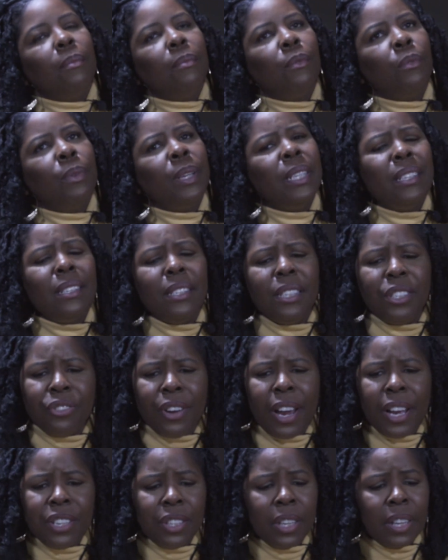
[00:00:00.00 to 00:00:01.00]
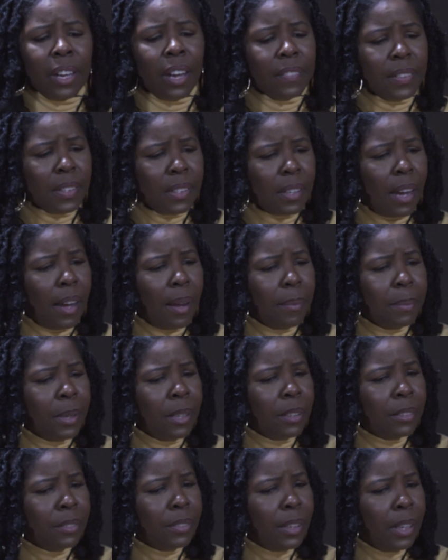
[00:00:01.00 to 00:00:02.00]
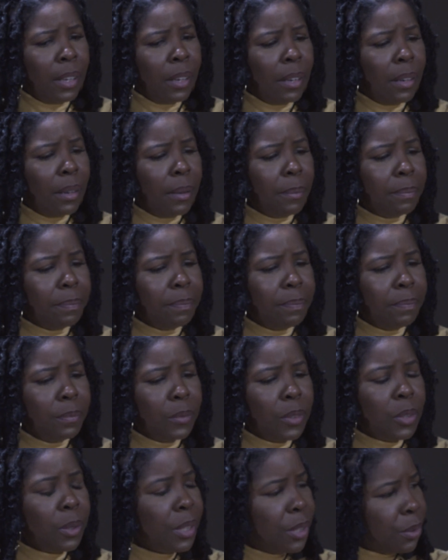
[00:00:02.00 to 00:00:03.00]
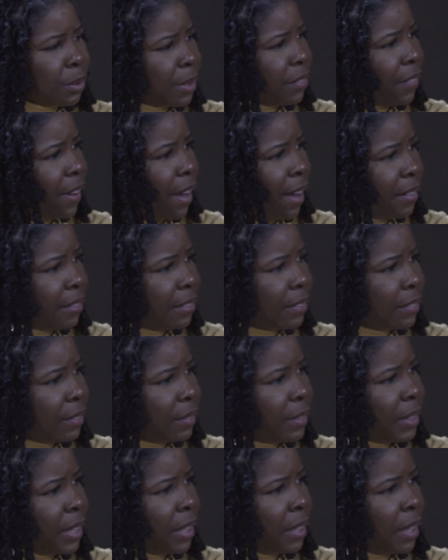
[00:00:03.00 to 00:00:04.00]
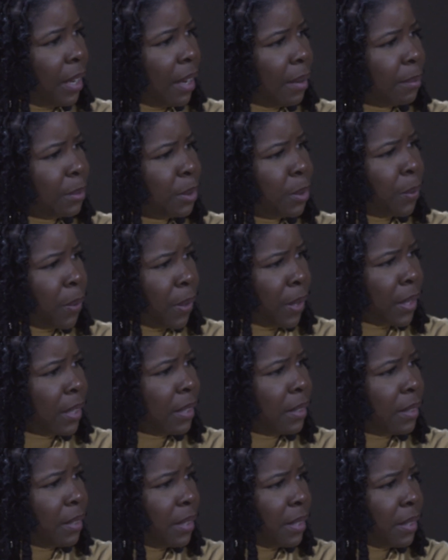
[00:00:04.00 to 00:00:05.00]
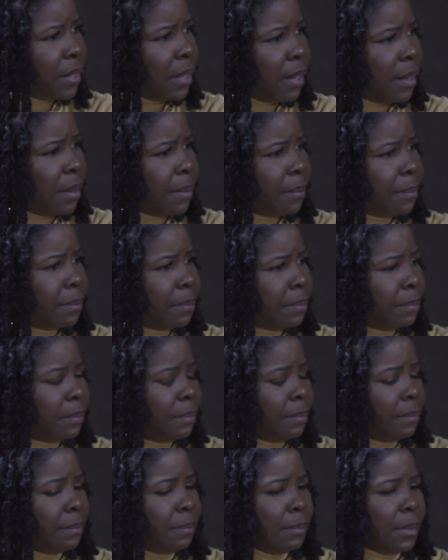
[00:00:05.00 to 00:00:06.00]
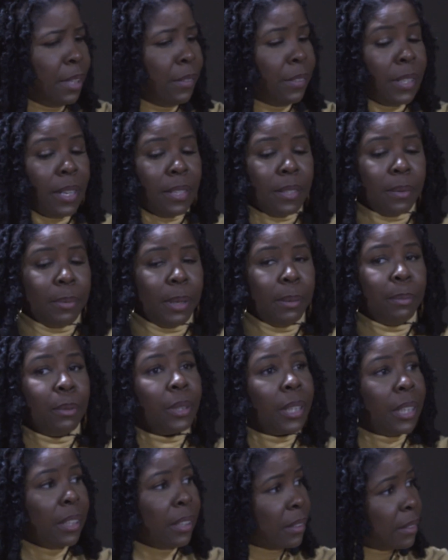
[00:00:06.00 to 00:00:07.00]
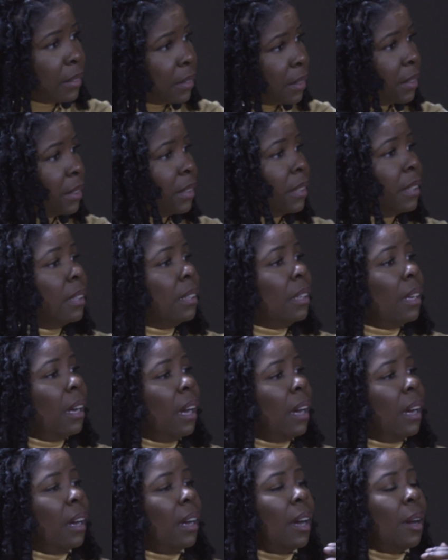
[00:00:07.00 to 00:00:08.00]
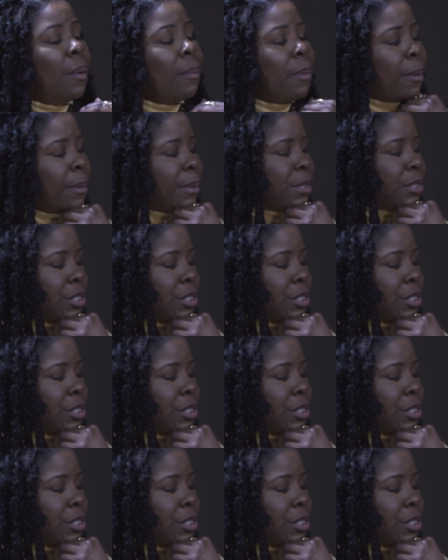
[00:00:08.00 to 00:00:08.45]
We did see tragedy off the top of 2025 in New Orleans. Over a dozen people killed on Bourbon